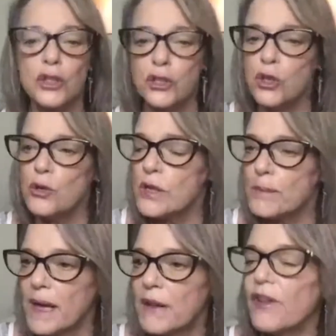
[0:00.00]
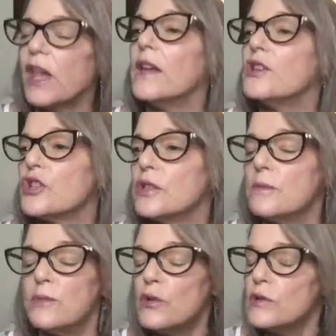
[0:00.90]
Do some
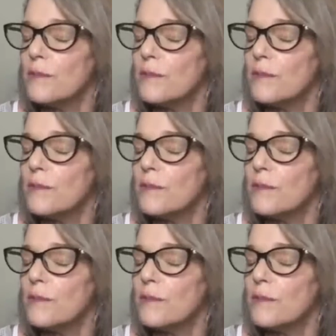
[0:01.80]
medication. Let